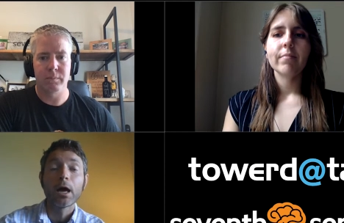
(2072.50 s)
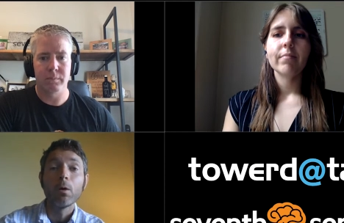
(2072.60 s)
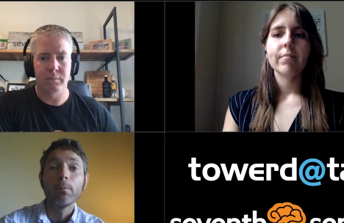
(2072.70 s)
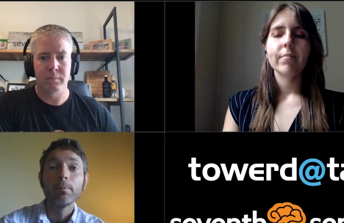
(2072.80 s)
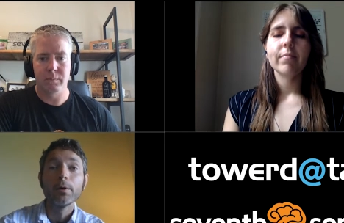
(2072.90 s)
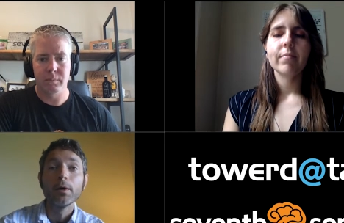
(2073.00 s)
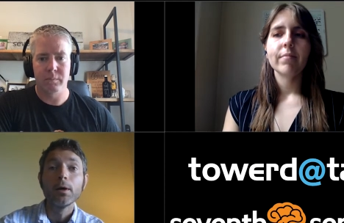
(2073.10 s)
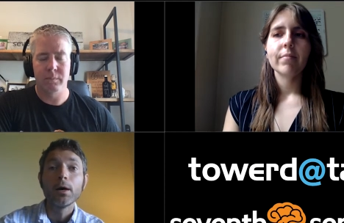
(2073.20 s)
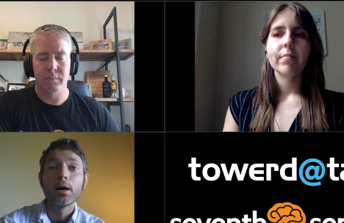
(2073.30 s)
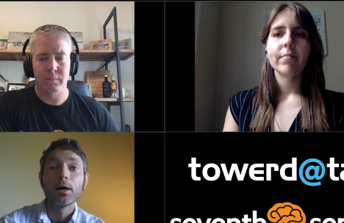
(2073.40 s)
Speaker 1: help,
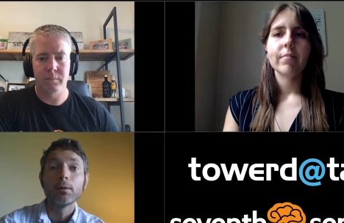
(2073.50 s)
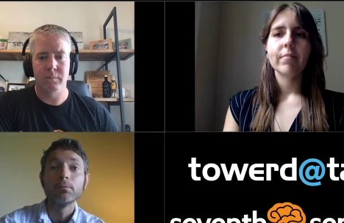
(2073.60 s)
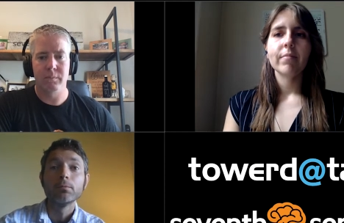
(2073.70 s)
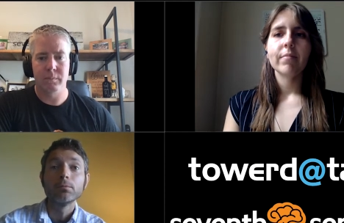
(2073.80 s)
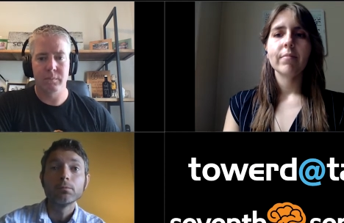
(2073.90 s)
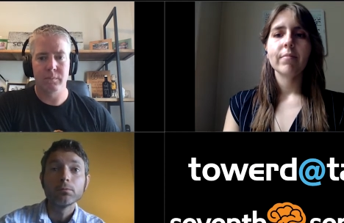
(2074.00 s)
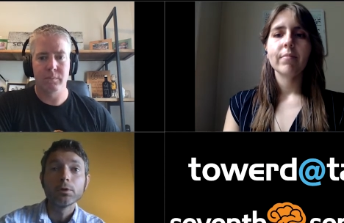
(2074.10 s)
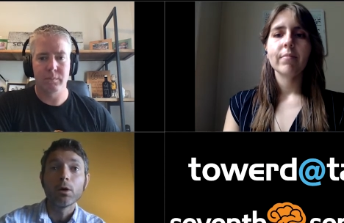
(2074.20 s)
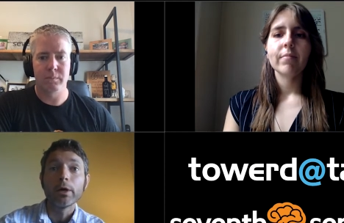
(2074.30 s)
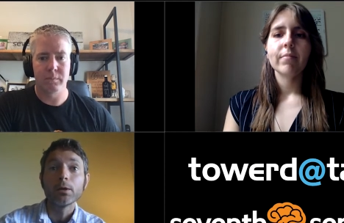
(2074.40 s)
um, you
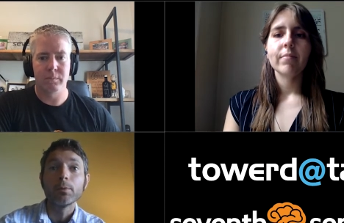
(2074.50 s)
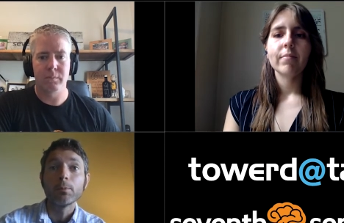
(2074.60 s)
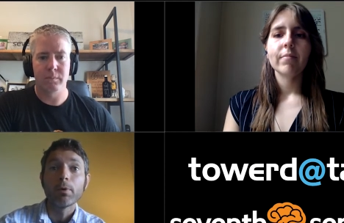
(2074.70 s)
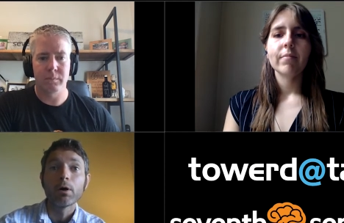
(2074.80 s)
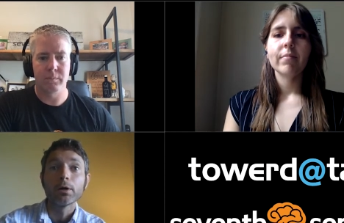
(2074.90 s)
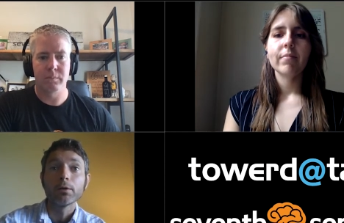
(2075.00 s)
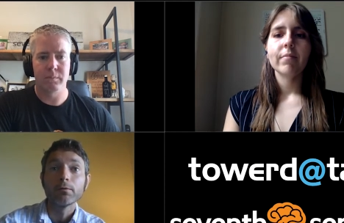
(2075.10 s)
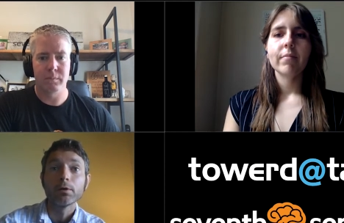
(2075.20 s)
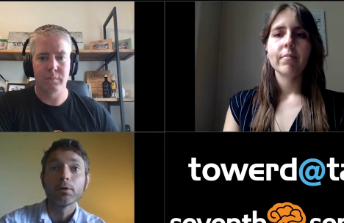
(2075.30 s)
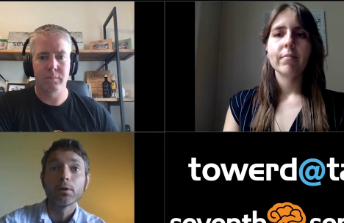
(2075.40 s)
know, it could be part
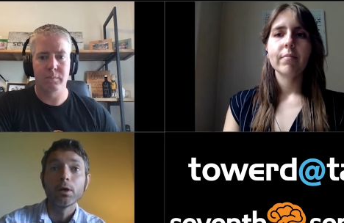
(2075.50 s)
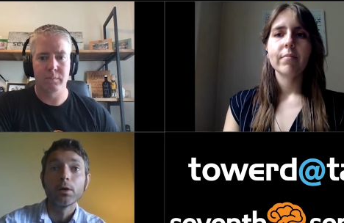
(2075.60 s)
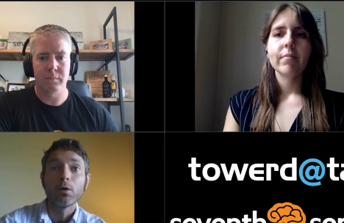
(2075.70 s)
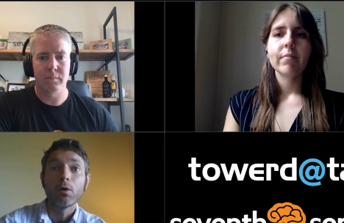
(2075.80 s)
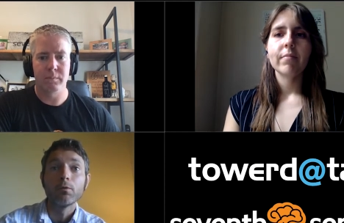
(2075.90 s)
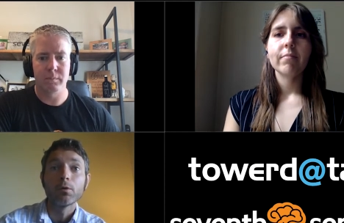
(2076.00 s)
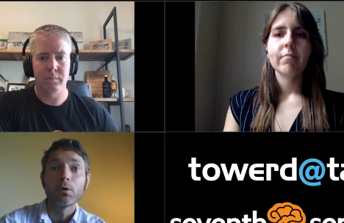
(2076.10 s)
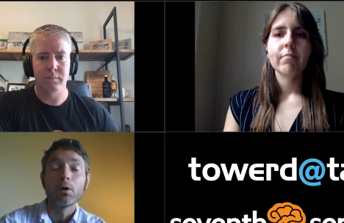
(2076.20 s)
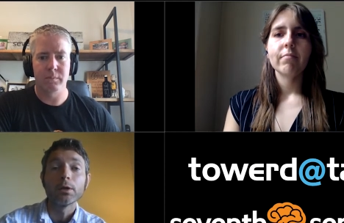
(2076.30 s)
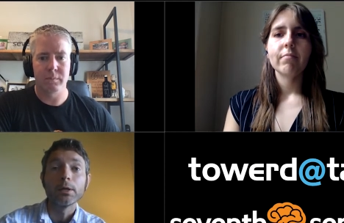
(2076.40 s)
of a, an
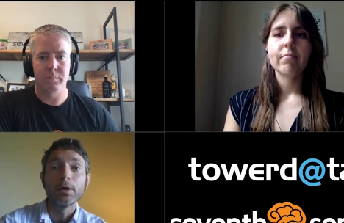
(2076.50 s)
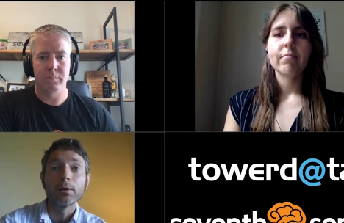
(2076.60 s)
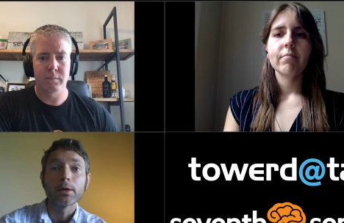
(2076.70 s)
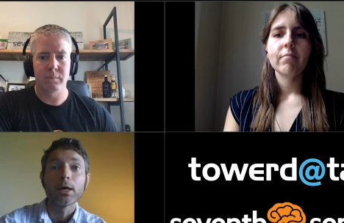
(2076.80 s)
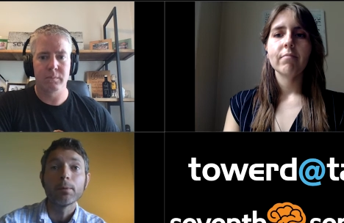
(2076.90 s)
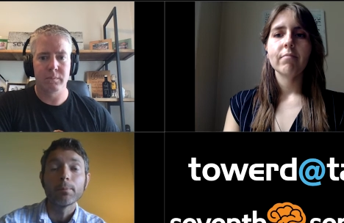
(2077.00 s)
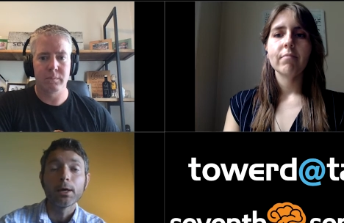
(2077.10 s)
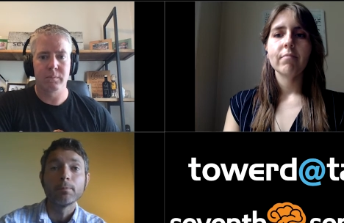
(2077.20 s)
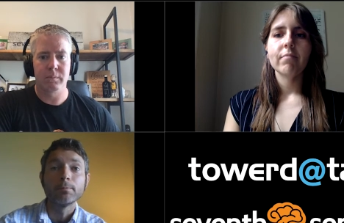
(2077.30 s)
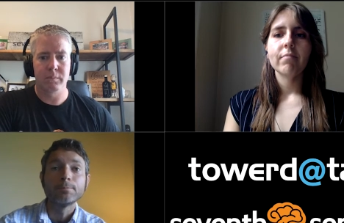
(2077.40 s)
overall email
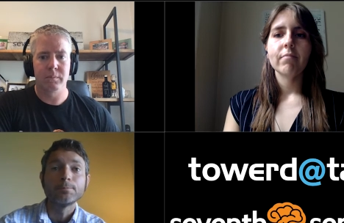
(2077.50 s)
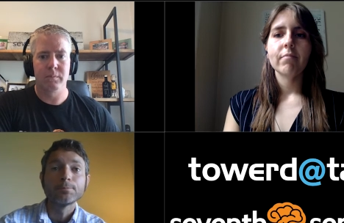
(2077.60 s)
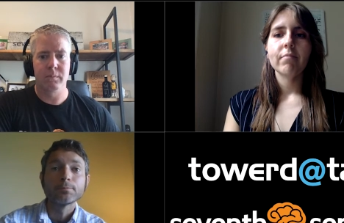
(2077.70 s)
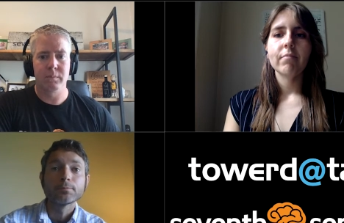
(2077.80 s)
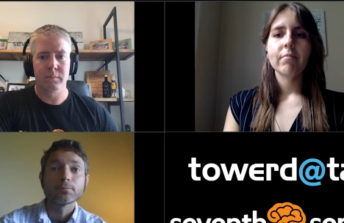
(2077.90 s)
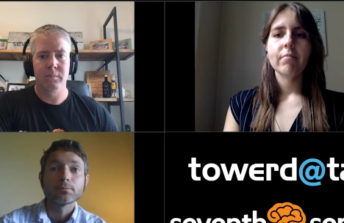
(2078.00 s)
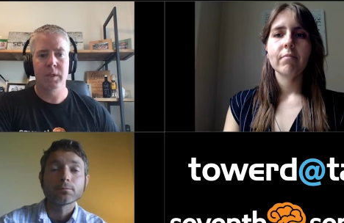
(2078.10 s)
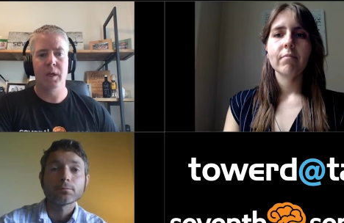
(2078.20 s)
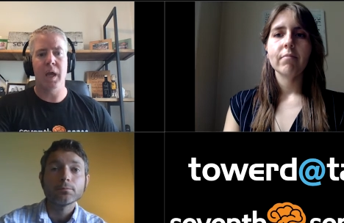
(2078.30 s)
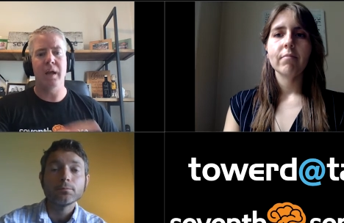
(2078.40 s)
campaign.
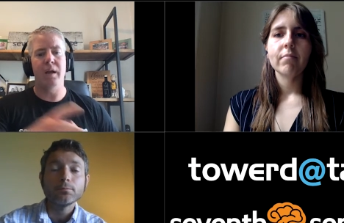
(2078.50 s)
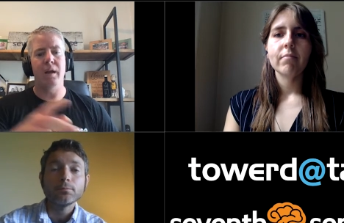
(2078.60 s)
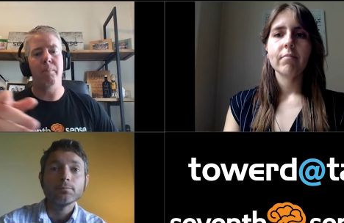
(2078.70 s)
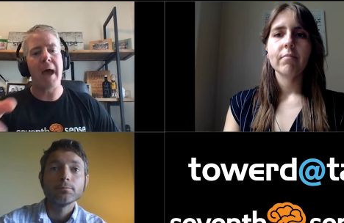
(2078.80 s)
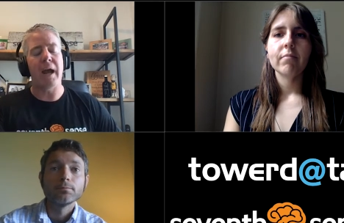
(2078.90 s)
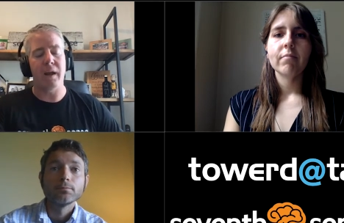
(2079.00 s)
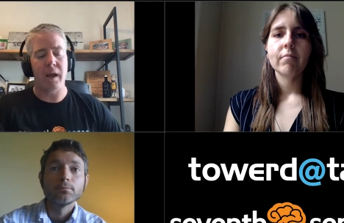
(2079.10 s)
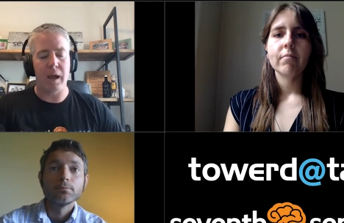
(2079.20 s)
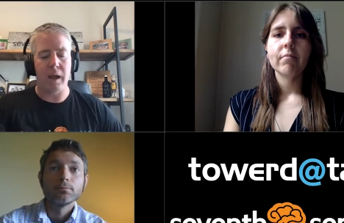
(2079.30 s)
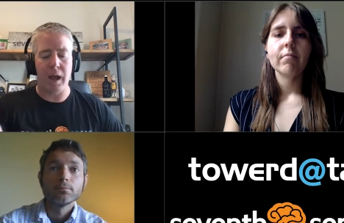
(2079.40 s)
Speaker 2: And Matt, I
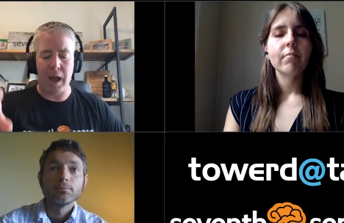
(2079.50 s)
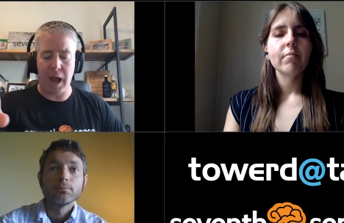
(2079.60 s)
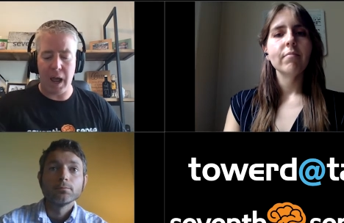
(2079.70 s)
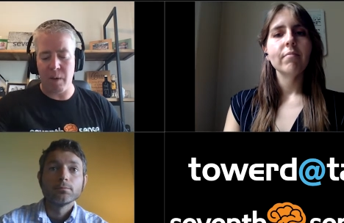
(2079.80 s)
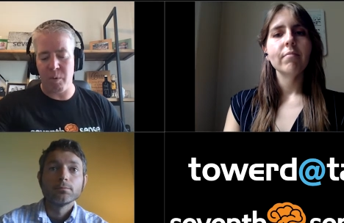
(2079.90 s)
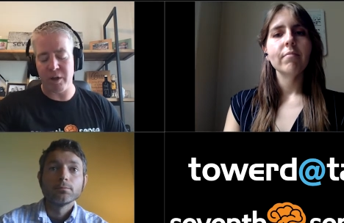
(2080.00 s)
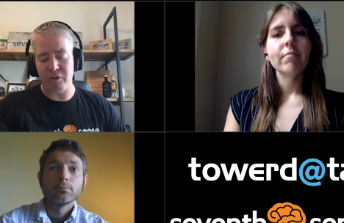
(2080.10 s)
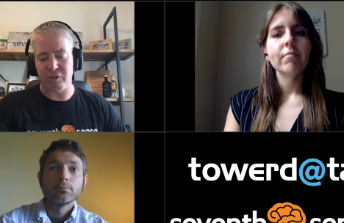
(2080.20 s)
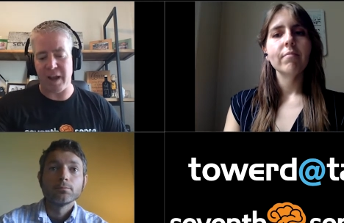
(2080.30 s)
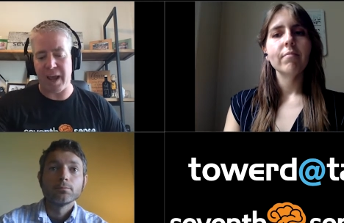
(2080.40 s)
I want to
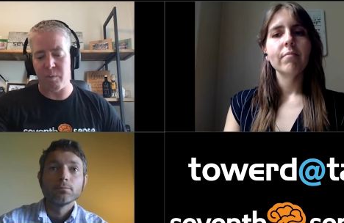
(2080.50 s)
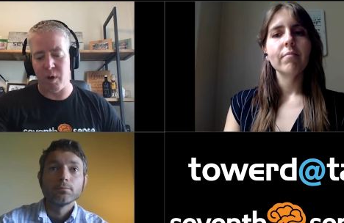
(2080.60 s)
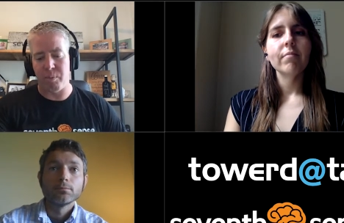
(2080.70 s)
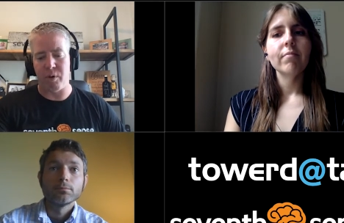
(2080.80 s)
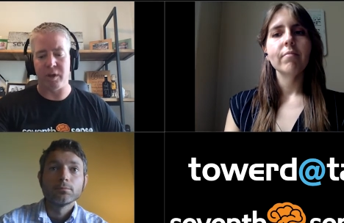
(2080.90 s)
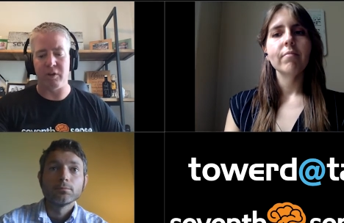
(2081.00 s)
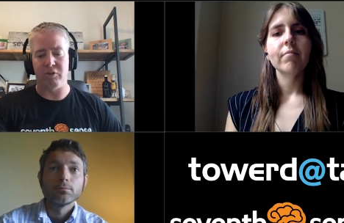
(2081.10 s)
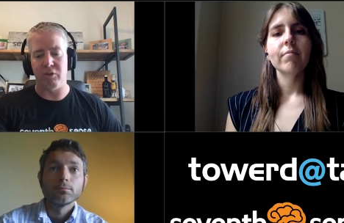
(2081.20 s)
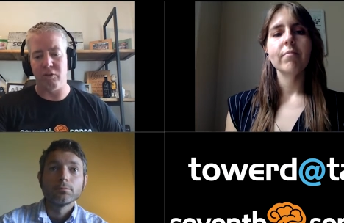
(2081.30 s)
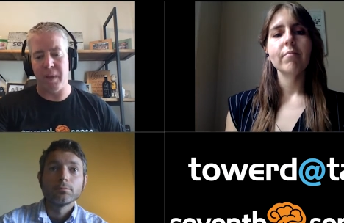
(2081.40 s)
just add one point because
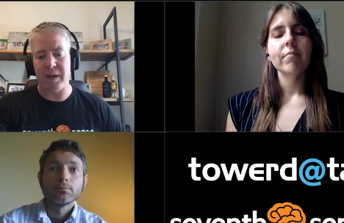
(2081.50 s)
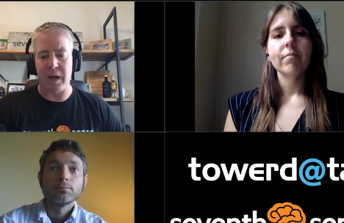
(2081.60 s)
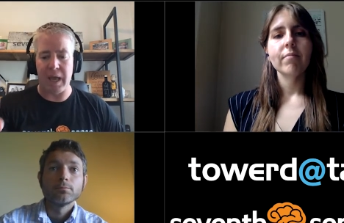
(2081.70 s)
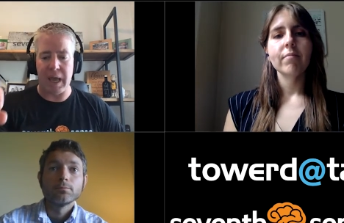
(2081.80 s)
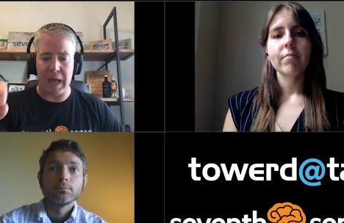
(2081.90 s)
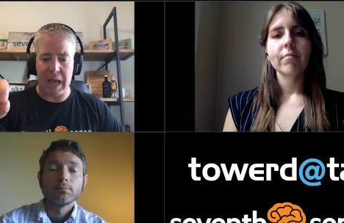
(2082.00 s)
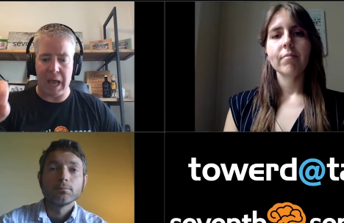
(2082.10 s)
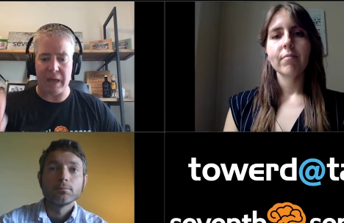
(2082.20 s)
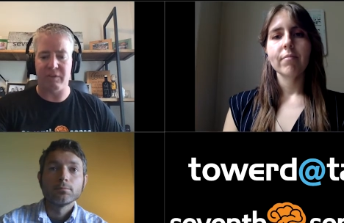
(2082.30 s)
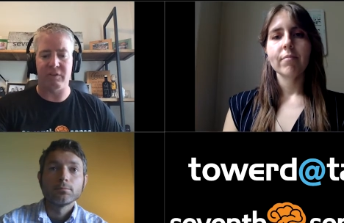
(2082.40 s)
you, you made an
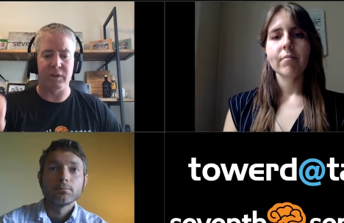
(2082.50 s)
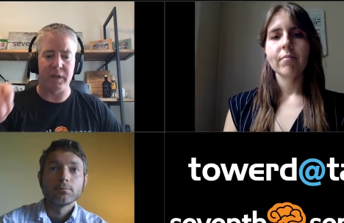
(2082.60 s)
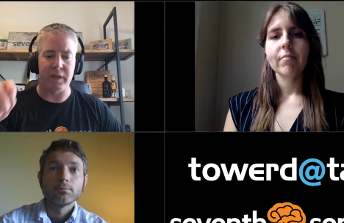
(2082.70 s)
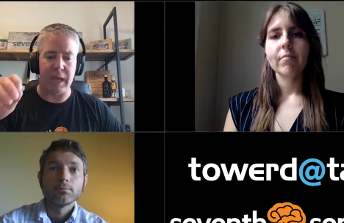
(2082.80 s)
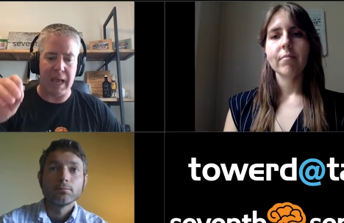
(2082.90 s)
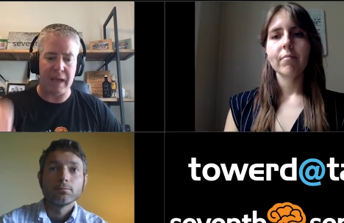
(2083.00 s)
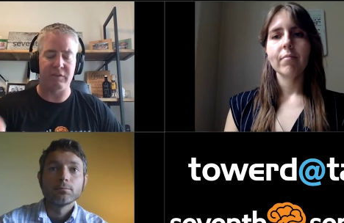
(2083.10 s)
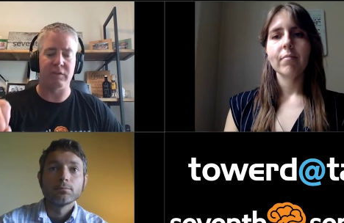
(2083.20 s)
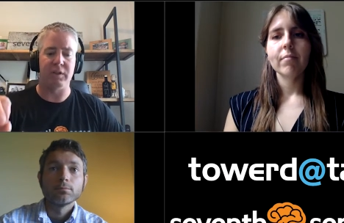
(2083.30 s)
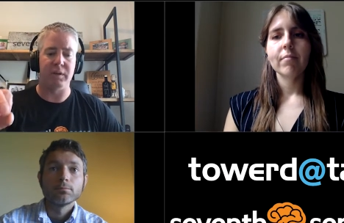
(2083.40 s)
excellent,
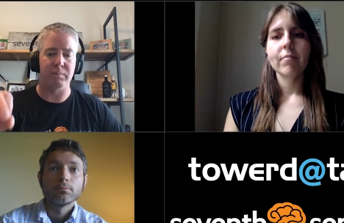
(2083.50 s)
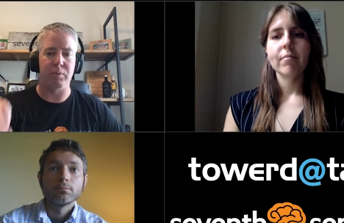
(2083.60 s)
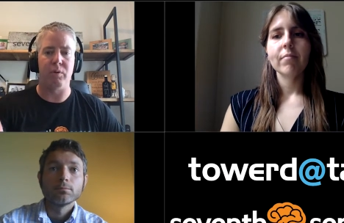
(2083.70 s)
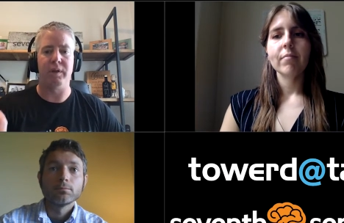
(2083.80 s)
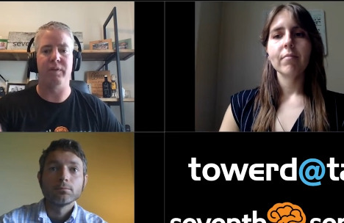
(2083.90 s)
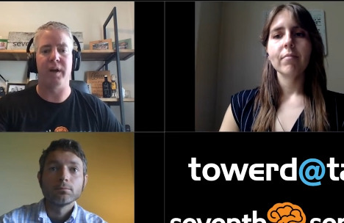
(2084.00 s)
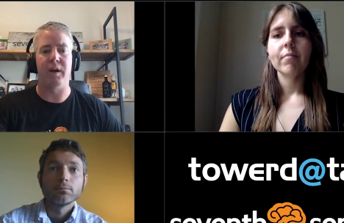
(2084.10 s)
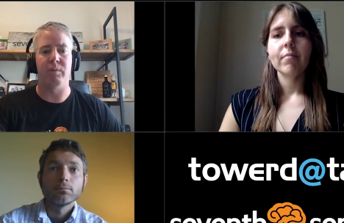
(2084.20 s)
excellent point there